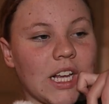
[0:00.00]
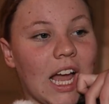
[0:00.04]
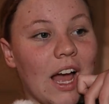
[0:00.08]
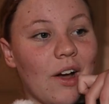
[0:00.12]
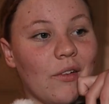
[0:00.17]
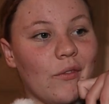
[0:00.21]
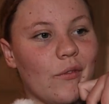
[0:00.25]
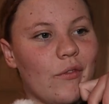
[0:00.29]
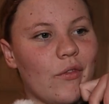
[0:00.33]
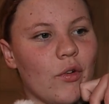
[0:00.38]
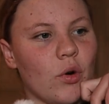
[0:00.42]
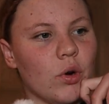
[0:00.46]

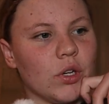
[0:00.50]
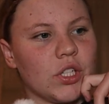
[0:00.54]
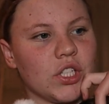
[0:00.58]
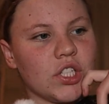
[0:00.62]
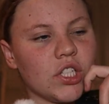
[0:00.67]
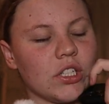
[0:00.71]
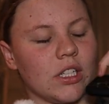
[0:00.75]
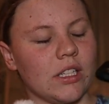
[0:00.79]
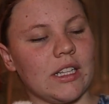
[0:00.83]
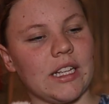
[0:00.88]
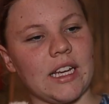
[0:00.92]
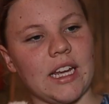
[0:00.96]

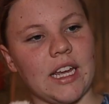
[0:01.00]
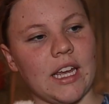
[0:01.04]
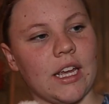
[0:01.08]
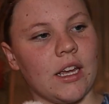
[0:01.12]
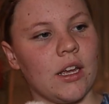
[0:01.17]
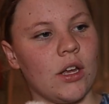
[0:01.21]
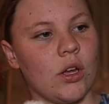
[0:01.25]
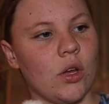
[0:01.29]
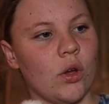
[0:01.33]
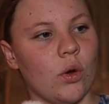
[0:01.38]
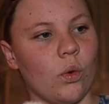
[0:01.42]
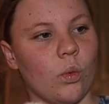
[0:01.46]

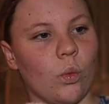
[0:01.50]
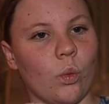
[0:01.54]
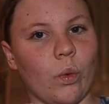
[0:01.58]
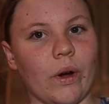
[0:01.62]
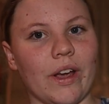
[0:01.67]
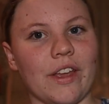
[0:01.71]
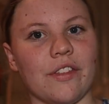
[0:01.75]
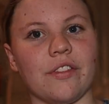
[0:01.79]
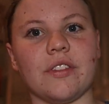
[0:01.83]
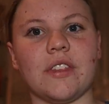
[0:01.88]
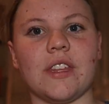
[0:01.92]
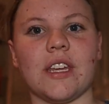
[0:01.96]
unfortunately
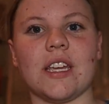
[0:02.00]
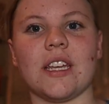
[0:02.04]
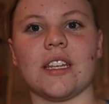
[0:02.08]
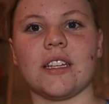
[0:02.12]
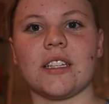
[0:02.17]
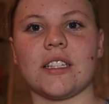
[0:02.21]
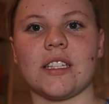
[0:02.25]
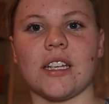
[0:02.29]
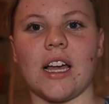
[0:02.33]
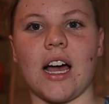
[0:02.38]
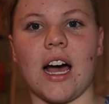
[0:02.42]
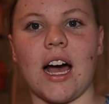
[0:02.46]
with
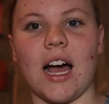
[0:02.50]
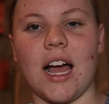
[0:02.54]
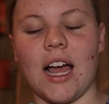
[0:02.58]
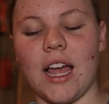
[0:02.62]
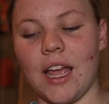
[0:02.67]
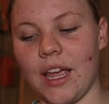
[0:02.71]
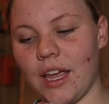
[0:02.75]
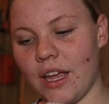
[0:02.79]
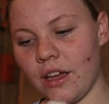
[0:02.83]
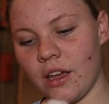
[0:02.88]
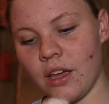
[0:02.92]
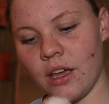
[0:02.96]
this,
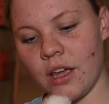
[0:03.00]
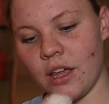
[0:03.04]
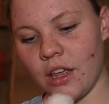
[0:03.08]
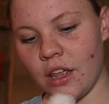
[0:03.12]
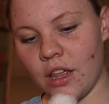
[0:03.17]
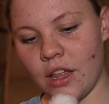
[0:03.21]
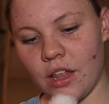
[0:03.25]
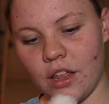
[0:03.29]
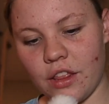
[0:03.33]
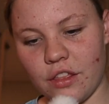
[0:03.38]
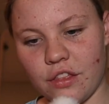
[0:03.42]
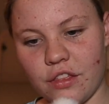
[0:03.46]
I
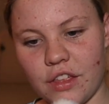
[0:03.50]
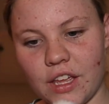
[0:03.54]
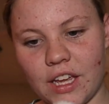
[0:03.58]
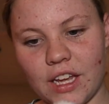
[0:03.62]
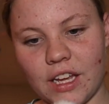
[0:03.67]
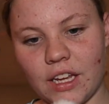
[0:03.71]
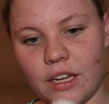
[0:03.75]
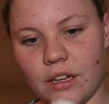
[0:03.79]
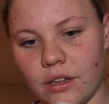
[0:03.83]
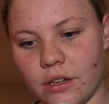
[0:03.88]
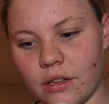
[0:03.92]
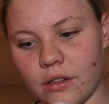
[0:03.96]

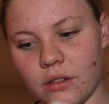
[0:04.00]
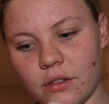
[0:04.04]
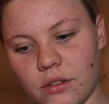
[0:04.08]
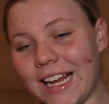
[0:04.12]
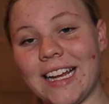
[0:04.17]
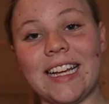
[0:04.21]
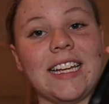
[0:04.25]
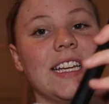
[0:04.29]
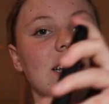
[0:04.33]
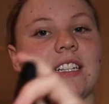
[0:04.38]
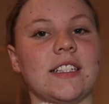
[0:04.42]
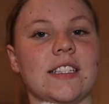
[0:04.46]
think
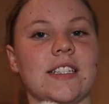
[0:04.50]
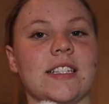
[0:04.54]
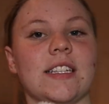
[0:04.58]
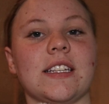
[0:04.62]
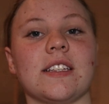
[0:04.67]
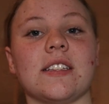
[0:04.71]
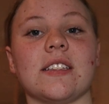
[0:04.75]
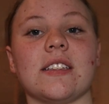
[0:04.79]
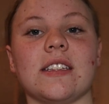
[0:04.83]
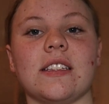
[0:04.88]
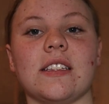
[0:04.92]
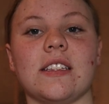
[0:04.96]

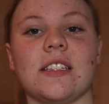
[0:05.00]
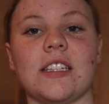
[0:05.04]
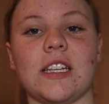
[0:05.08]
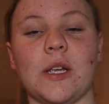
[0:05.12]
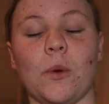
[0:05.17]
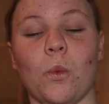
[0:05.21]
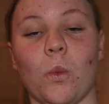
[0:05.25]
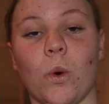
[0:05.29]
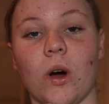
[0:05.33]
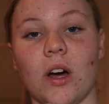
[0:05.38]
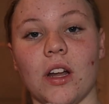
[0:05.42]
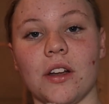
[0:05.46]

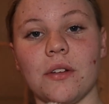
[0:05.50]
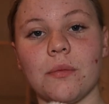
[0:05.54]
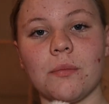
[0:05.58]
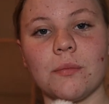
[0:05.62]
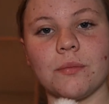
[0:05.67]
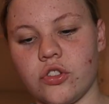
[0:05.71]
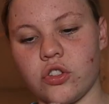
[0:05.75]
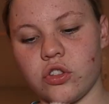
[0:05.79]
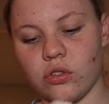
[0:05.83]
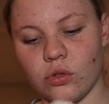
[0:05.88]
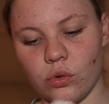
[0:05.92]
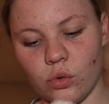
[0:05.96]
inconsistency 1.
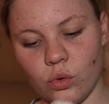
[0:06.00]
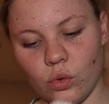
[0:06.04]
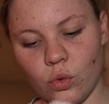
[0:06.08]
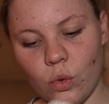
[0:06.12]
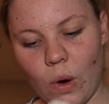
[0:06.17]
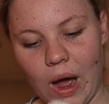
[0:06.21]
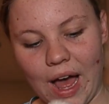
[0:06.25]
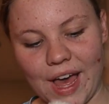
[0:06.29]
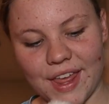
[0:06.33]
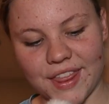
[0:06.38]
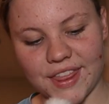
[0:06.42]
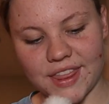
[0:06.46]

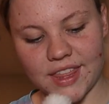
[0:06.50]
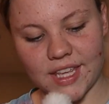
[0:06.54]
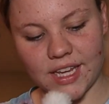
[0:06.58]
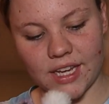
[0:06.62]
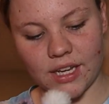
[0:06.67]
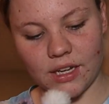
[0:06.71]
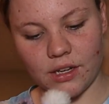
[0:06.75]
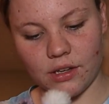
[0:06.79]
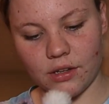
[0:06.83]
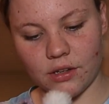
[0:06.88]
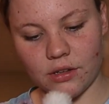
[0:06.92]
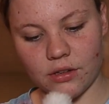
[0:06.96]
2, I
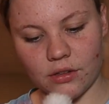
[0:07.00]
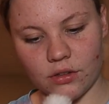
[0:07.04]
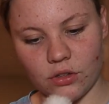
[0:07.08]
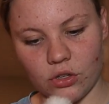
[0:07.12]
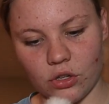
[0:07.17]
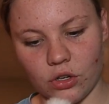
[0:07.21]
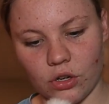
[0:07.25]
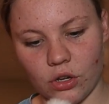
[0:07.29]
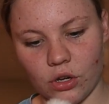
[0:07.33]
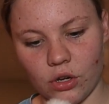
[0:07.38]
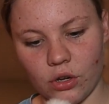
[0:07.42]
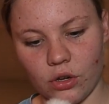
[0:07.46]
think,
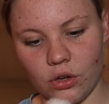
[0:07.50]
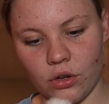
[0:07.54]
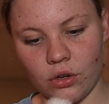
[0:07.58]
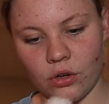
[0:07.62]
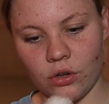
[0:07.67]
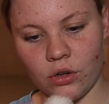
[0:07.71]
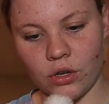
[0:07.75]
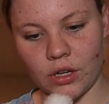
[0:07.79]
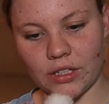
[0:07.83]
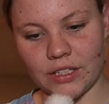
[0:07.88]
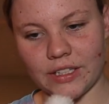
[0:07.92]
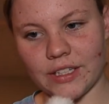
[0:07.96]

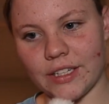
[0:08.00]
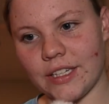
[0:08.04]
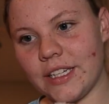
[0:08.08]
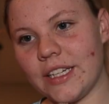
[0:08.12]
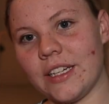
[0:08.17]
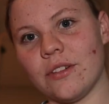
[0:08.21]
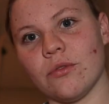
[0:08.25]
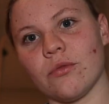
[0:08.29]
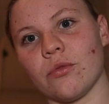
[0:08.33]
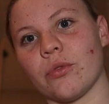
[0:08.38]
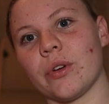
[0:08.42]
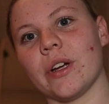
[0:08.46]

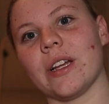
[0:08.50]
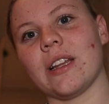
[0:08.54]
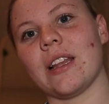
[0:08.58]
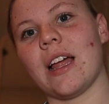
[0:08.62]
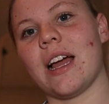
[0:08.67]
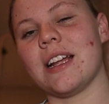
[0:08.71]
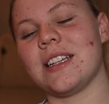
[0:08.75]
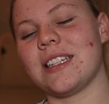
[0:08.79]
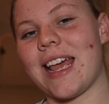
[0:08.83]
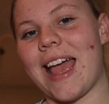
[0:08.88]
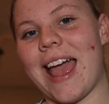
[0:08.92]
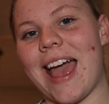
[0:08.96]
didn't
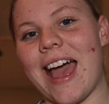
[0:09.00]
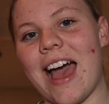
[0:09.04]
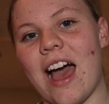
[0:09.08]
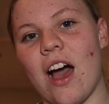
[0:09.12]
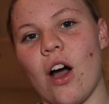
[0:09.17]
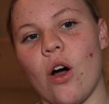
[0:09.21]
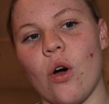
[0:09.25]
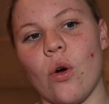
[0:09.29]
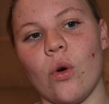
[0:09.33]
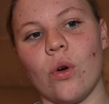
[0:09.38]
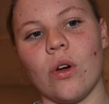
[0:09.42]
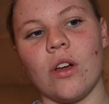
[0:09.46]
realize
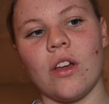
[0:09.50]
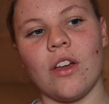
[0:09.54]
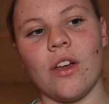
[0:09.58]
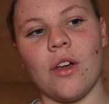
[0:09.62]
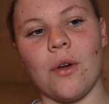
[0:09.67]
how